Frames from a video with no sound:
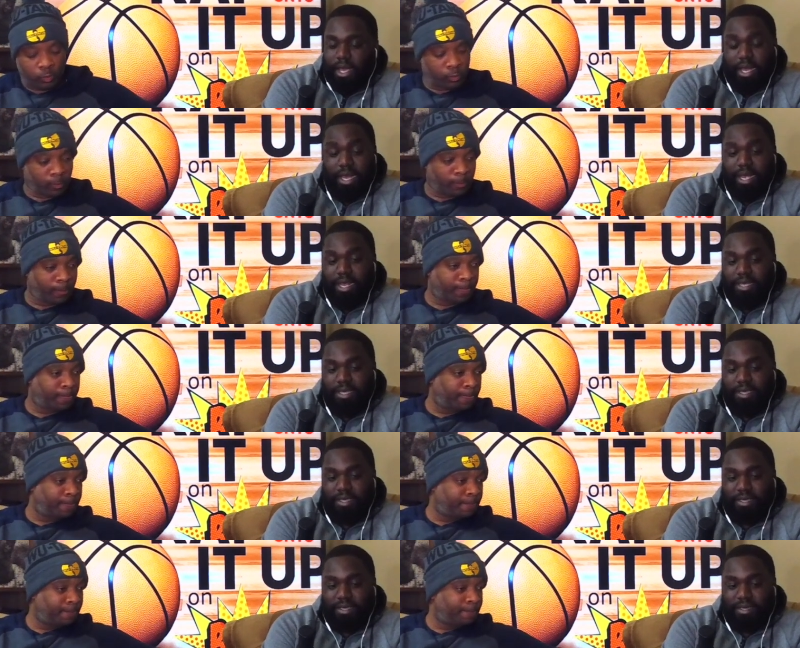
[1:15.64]
Speaker 1: And
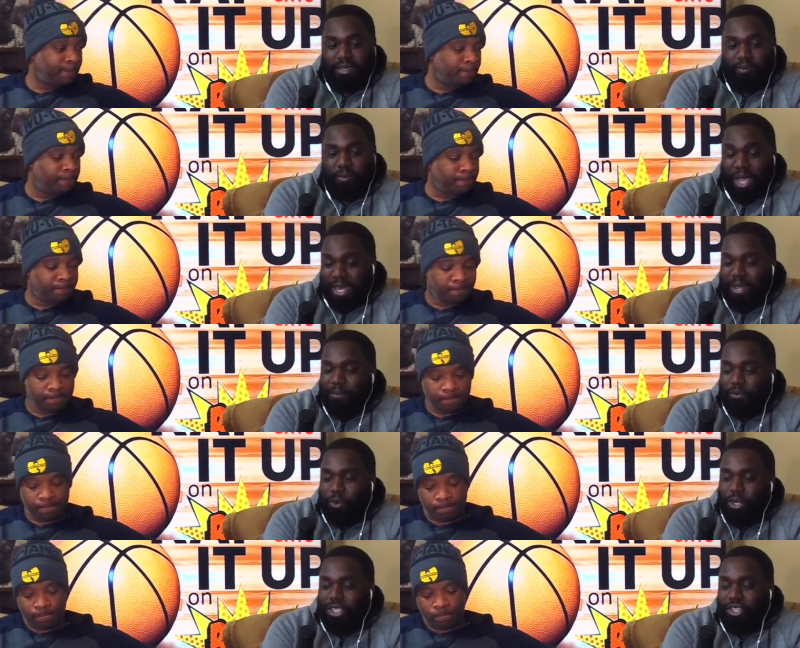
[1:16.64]
my name,
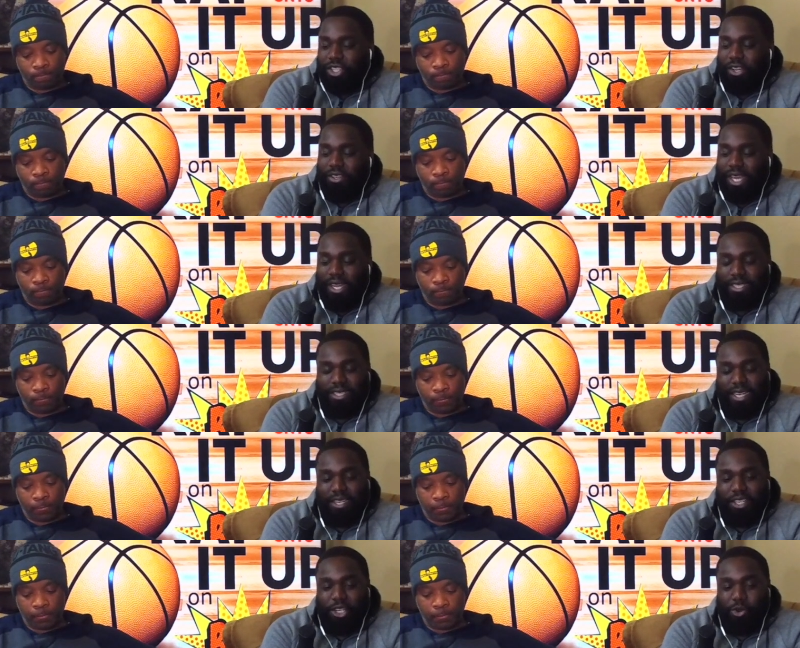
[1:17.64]
of course, is Sheldon
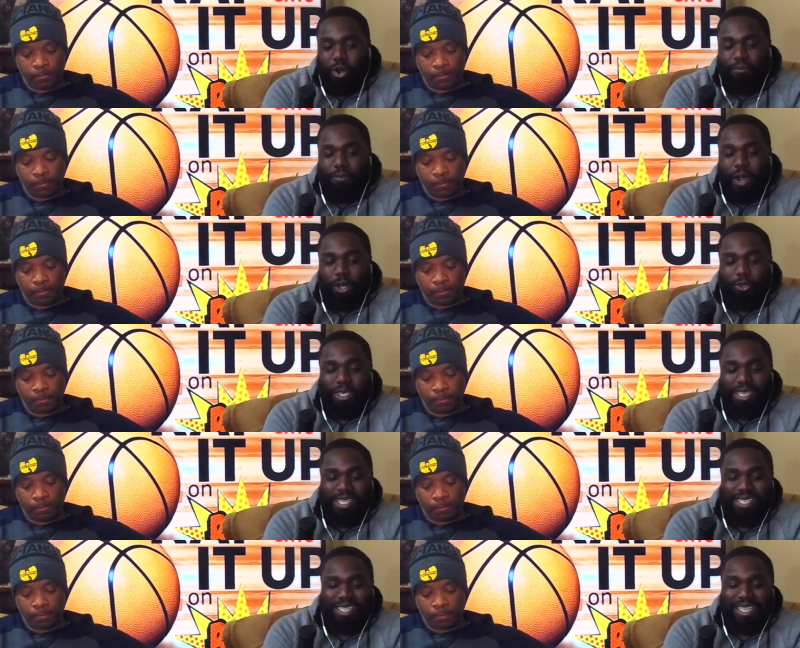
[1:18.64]
Alexander. You are following
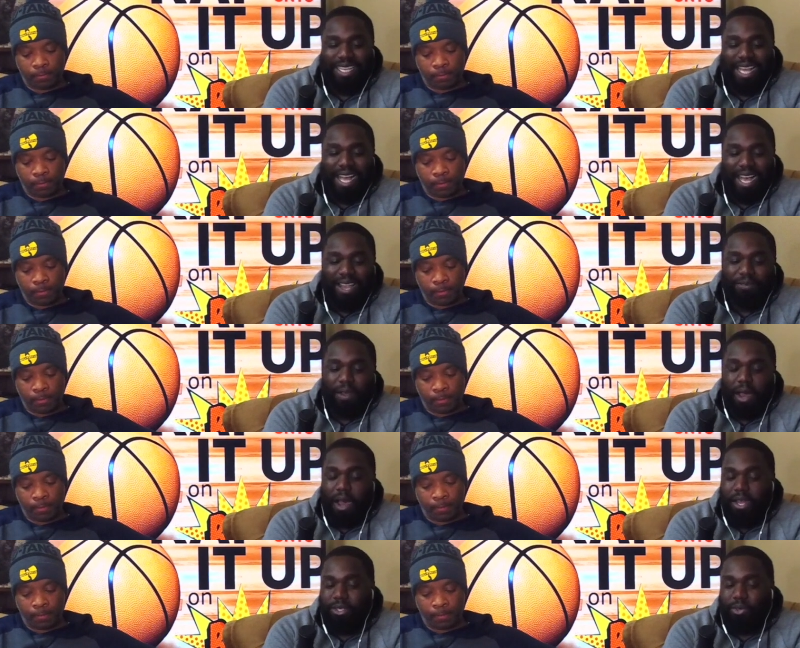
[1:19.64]
this live
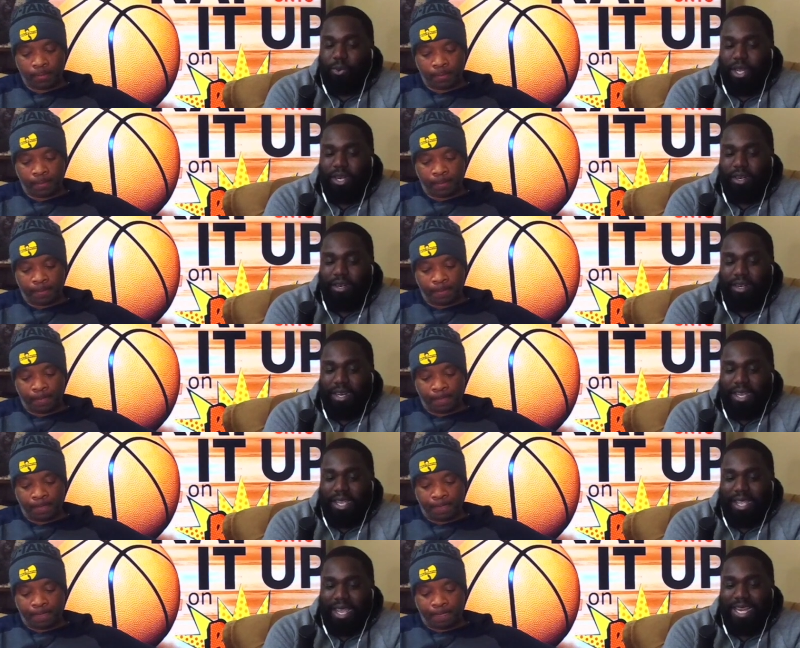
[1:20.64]
on Twitter,
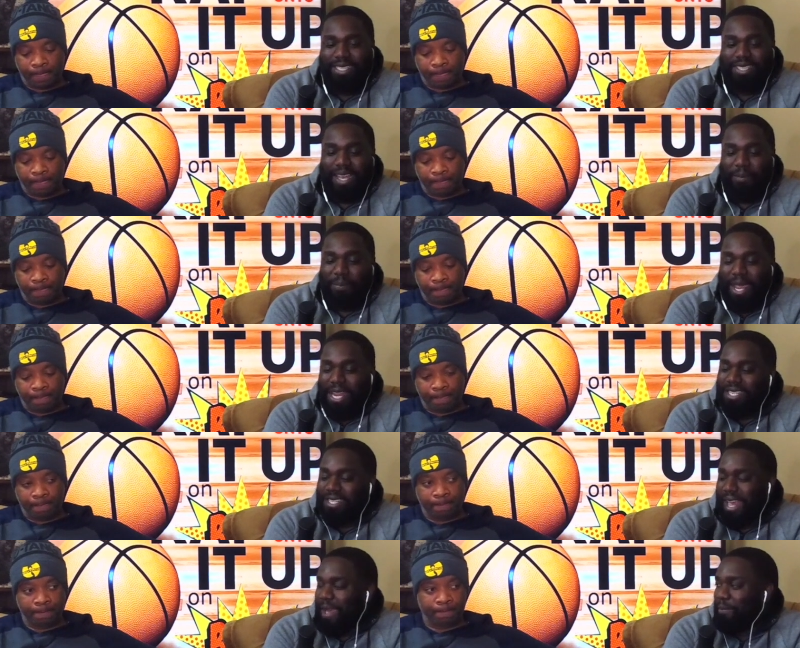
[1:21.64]
ASAP,
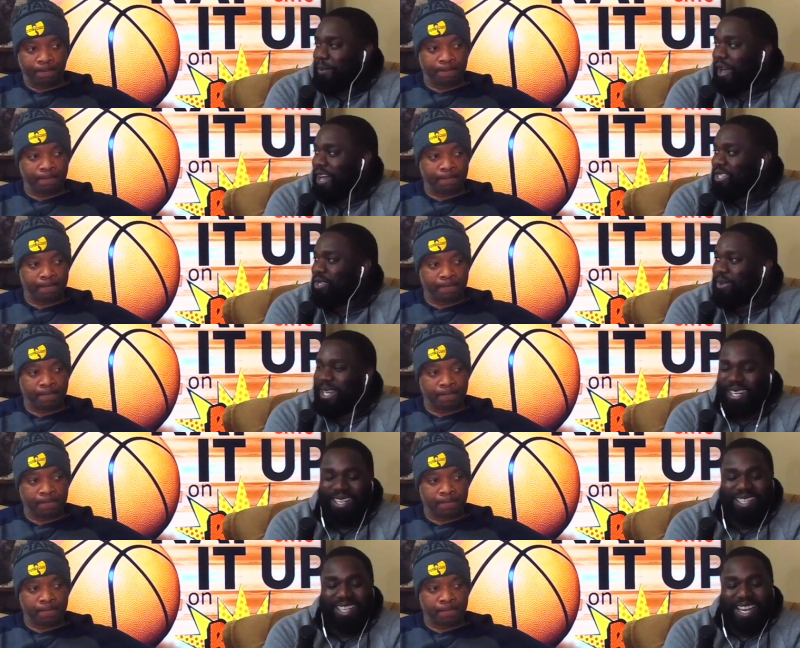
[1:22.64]
ASAP on
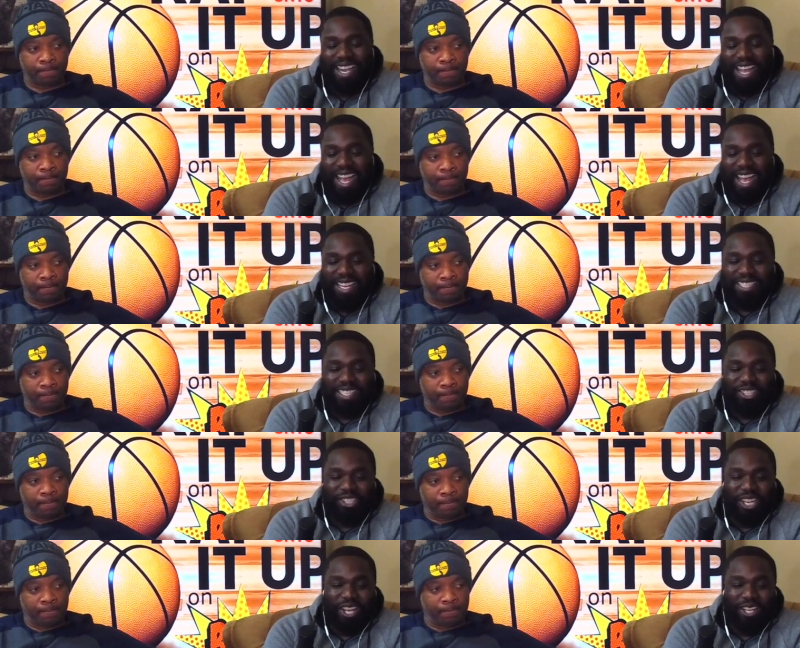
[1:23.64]
Twitter at
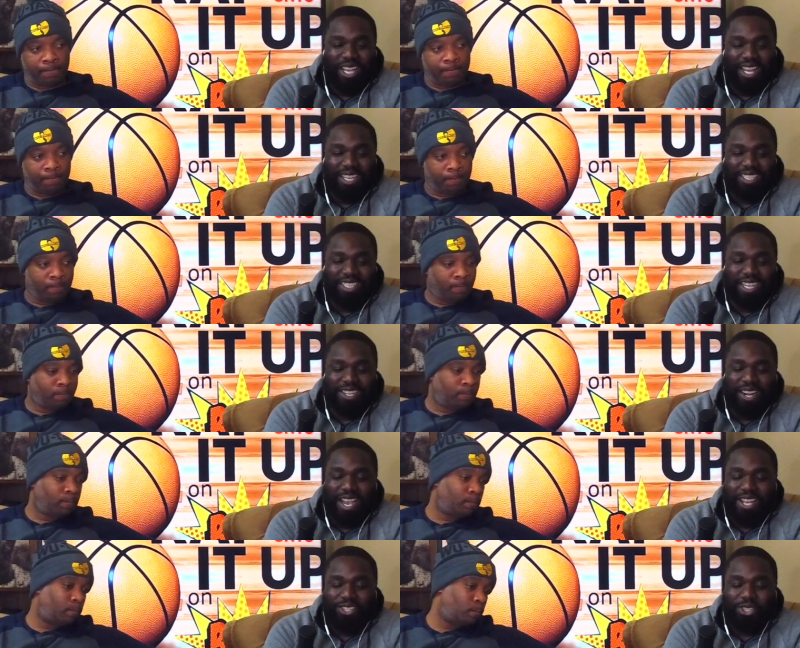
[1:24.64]
Shel
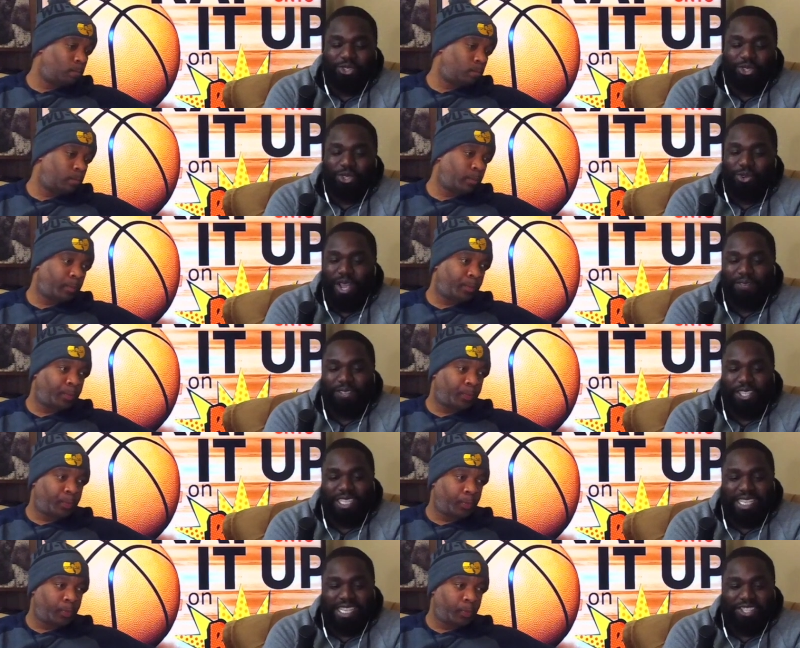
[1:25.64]
Alexander, as you do
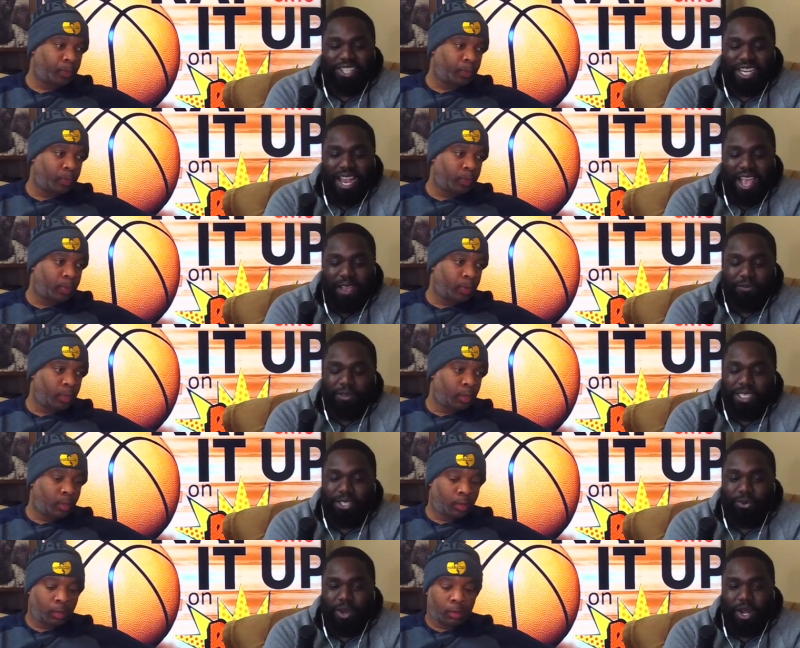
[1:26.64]
after each and
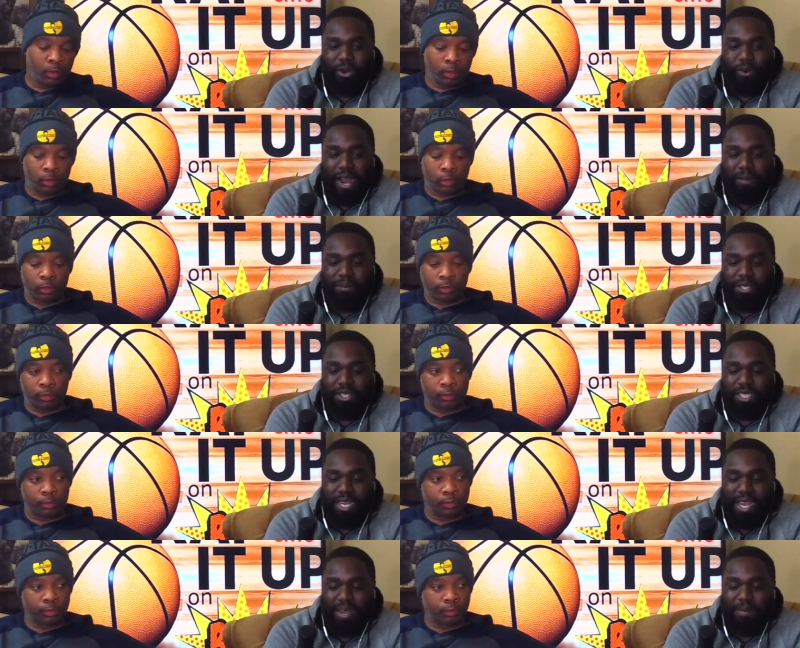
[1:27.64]
every Toronto Raptors
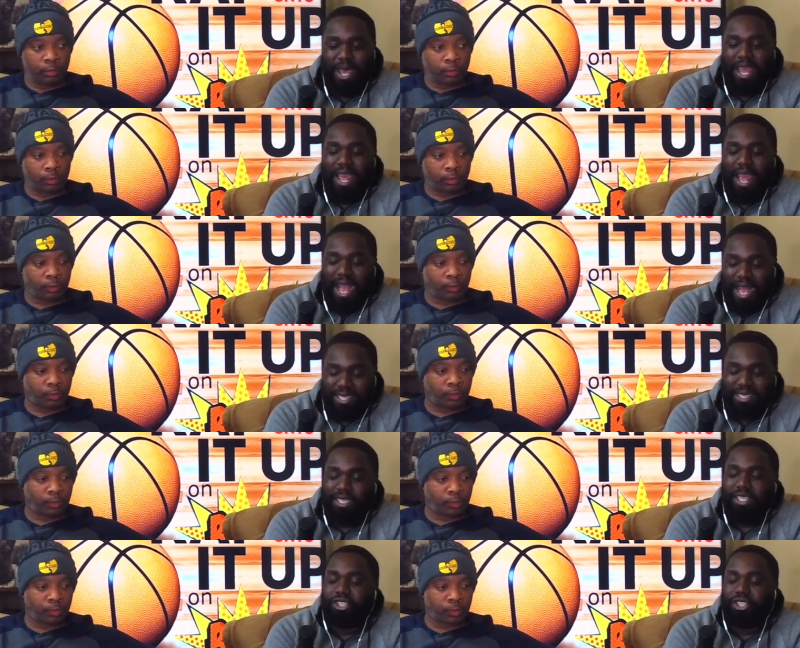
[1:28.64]
game
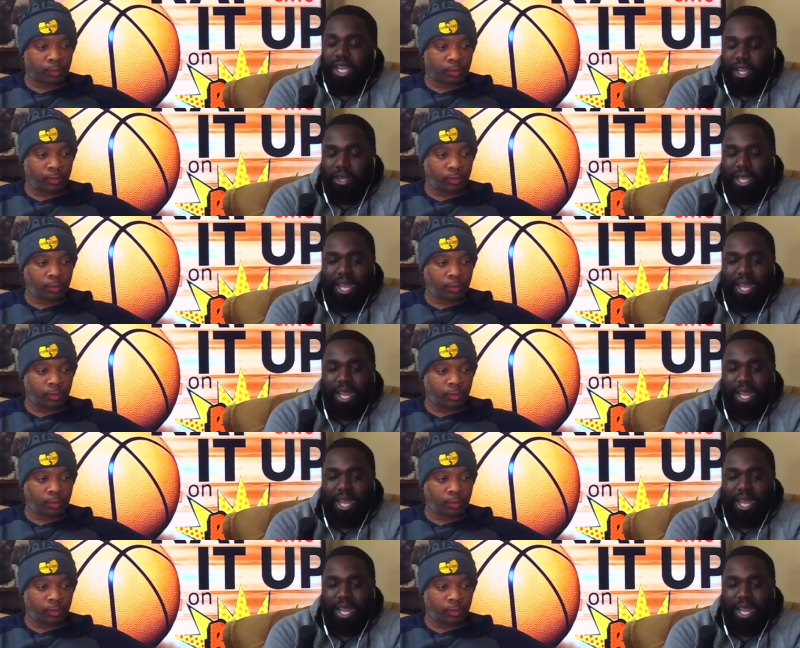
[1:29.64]
at Shel